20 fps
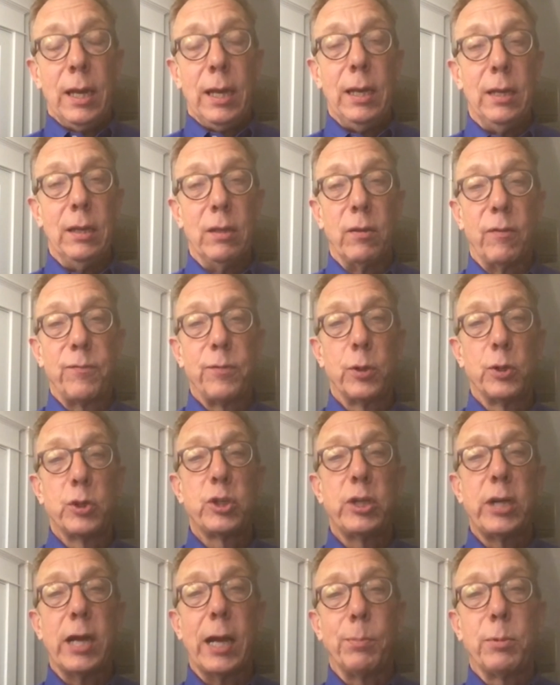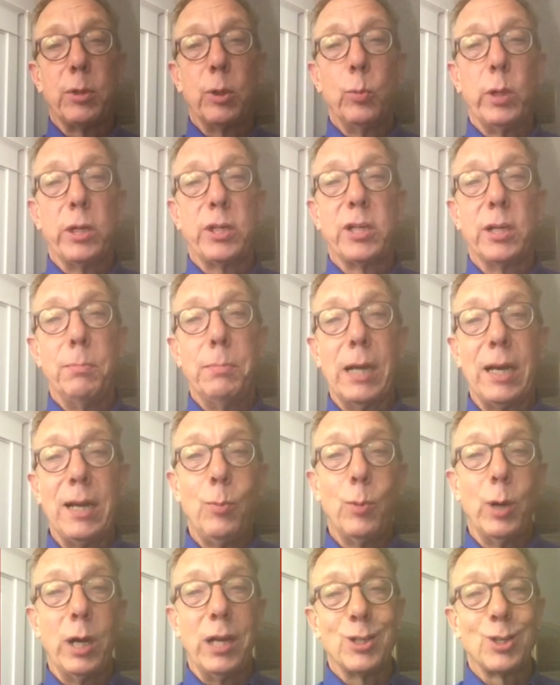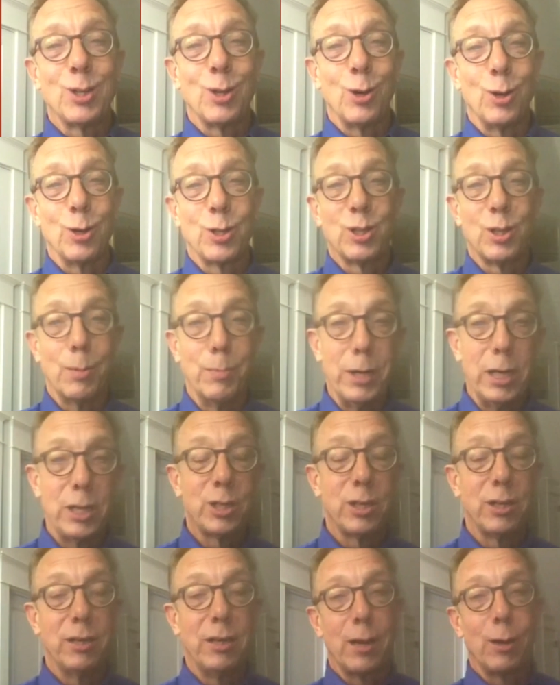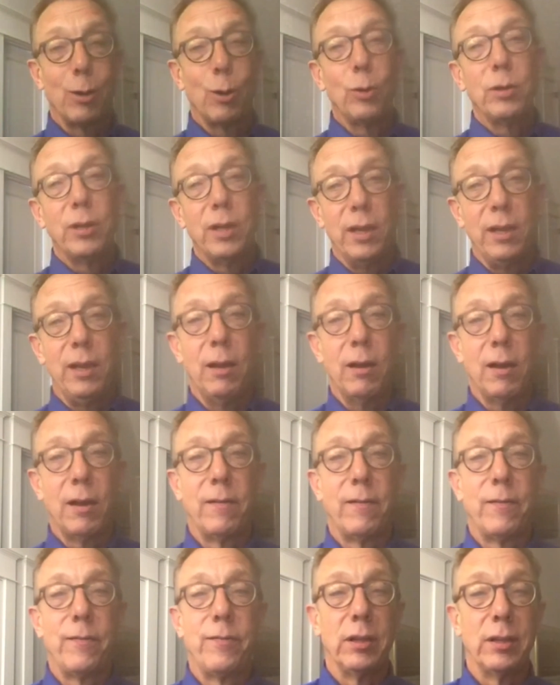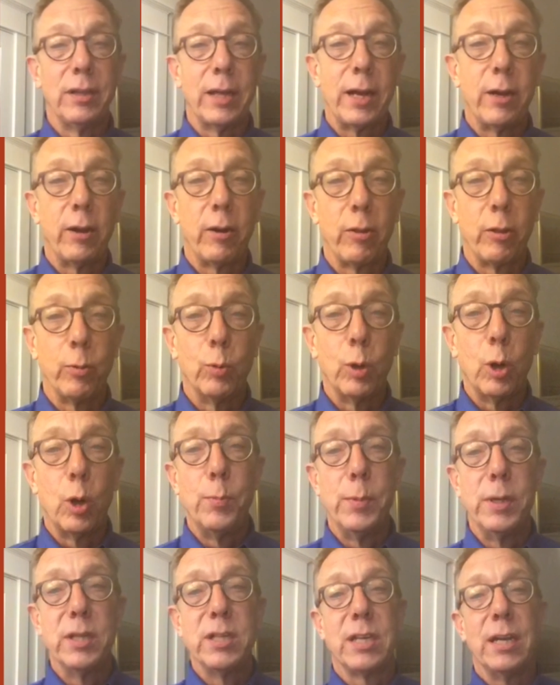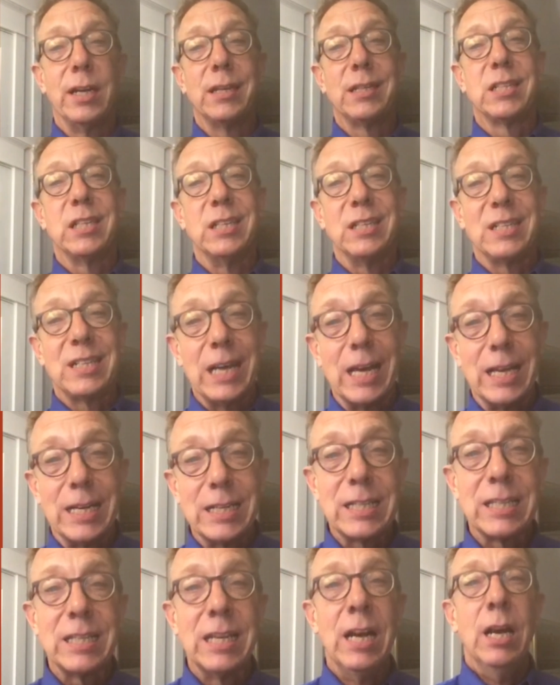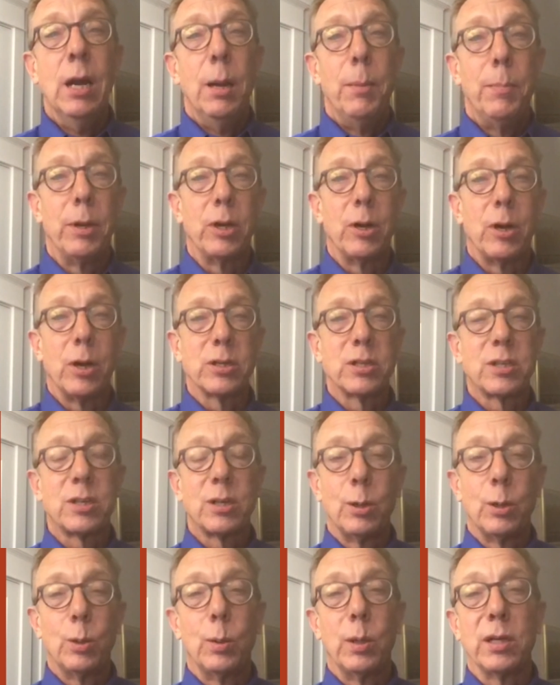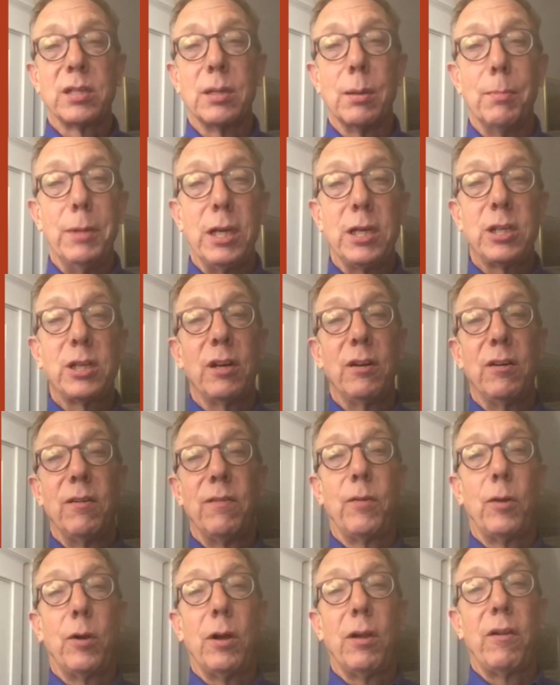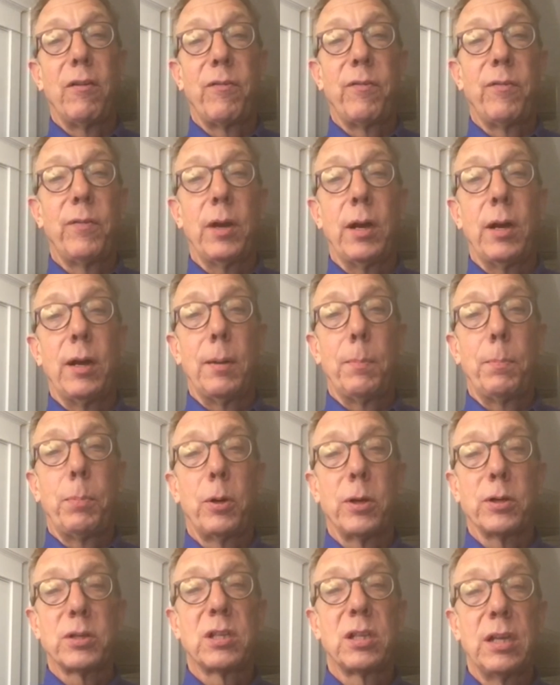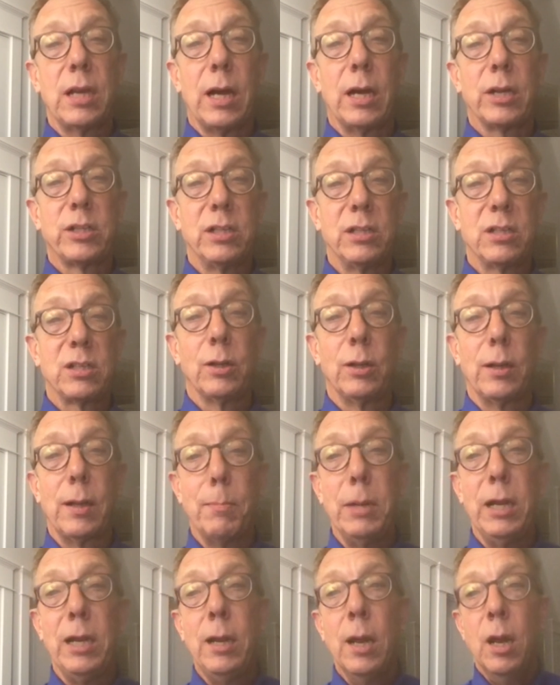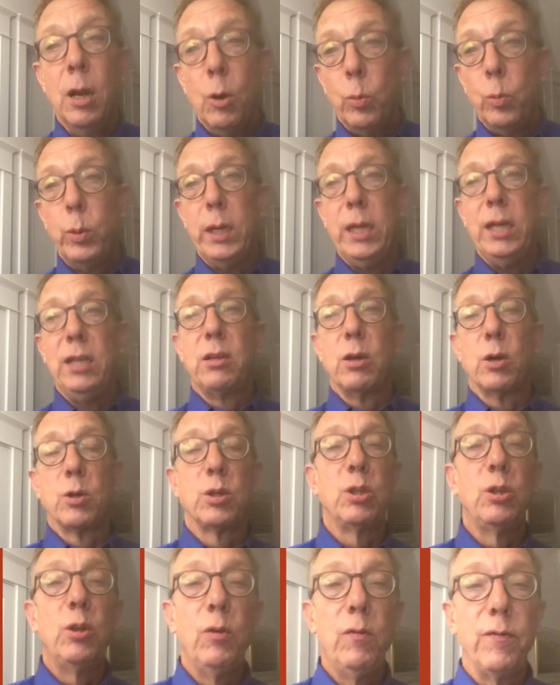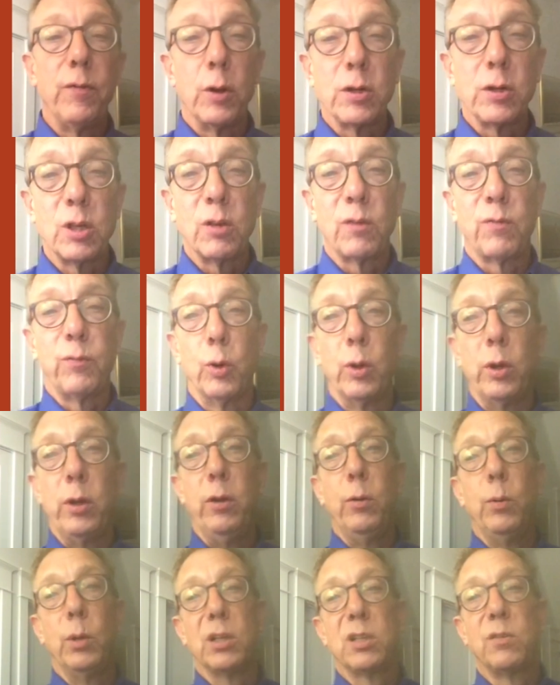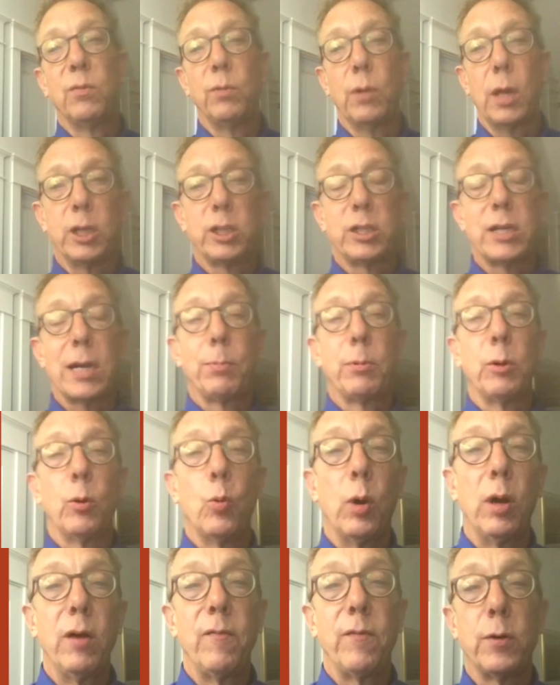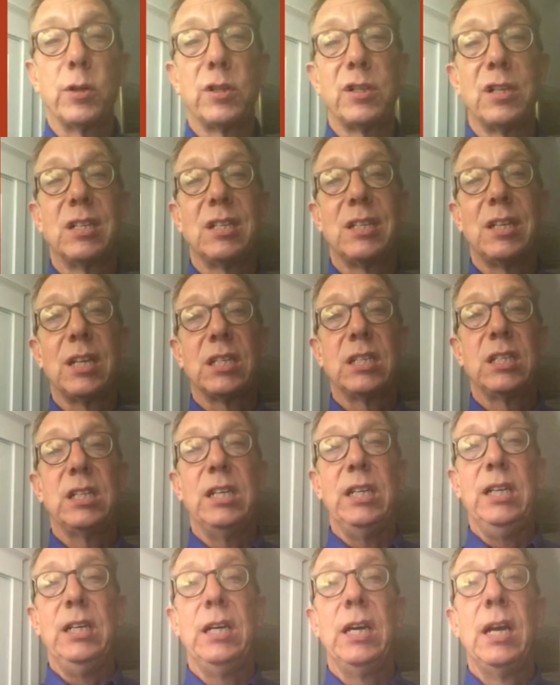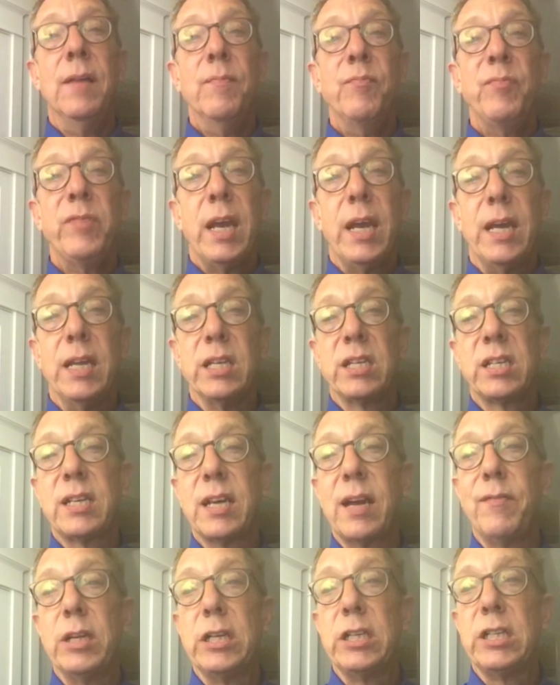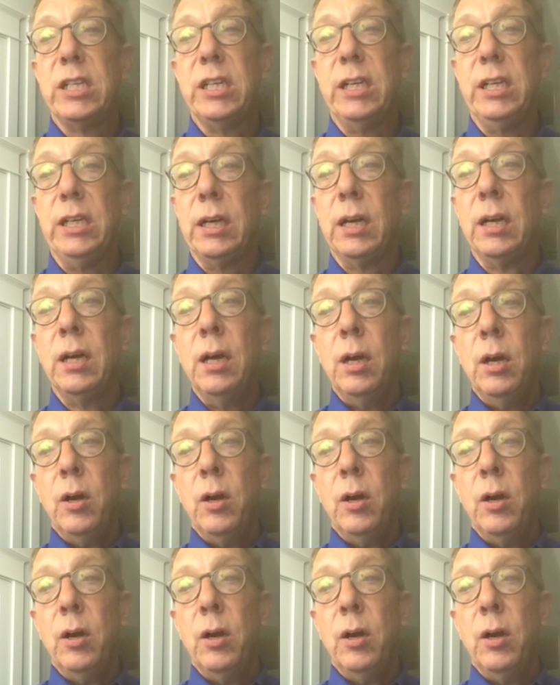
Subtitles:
in the first chapter, which in many ways are a summation not only of the letter to the Romans and its intent, but also a summation of all of Paul's theology. So let me read those two verses for you. It's chapter 1, verses 16 and 17.